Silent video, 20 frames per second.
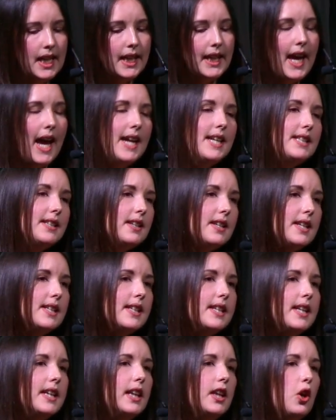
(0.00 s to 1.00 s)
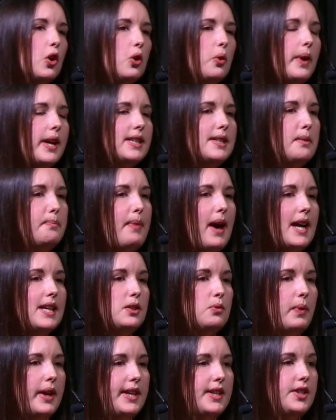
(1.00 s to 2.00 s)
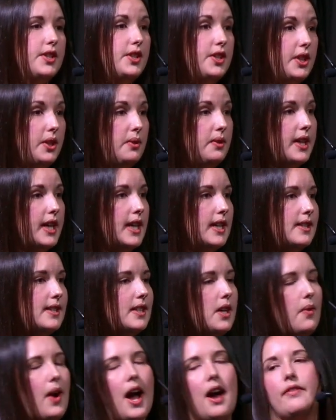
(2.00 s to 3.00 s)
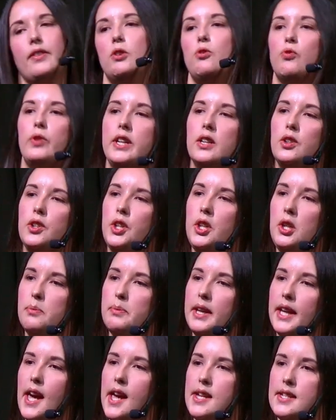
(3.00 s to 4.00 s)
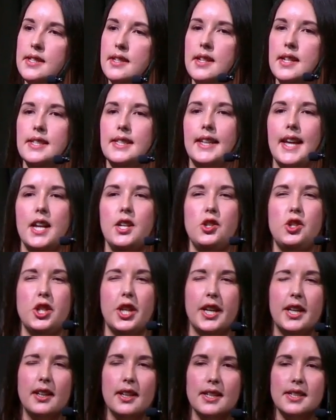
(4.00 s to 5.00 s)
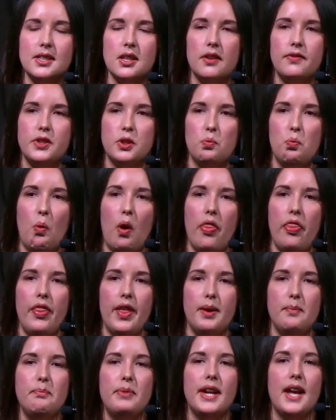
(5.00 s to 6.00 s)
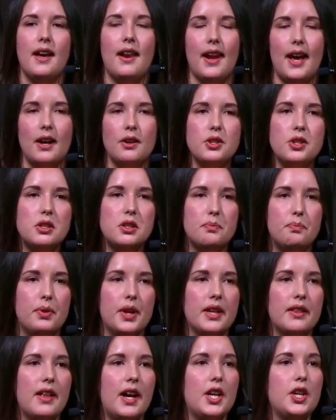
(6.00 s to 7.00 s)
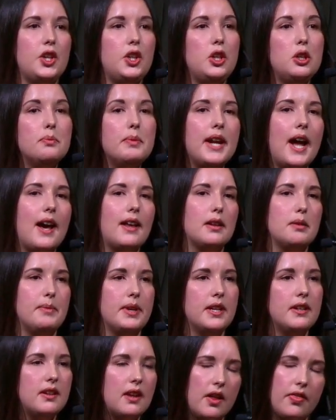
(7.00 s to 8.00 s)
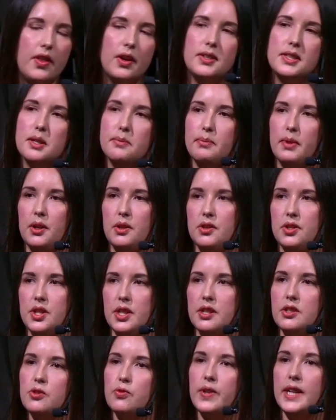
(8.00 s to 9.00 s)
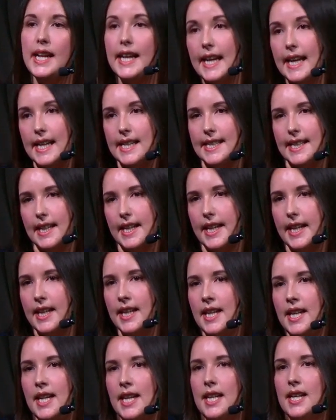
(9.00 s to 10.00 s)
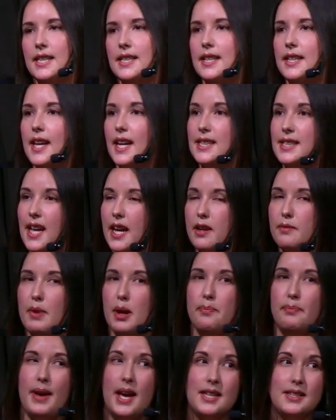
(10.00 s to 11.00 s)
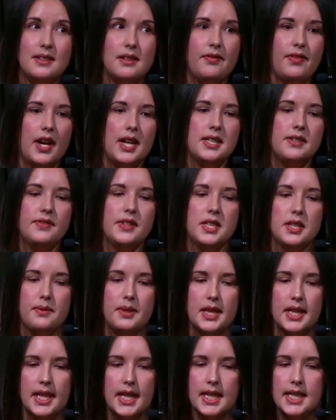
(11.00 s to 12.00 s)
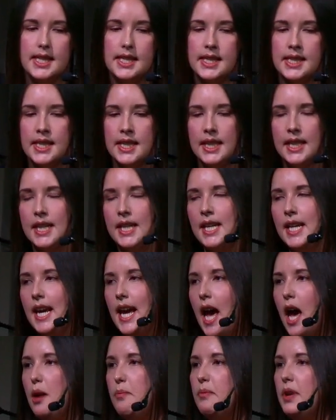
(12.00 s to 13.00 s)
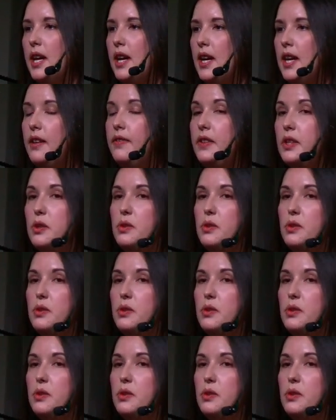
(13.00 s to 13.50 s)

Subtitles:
Case studies are nearly always the best way to do this. So having real human case studies, again, journalists often want them, but it allows you to bring that human element and those emotions really easily. So that's kind of my best advice for doing this. If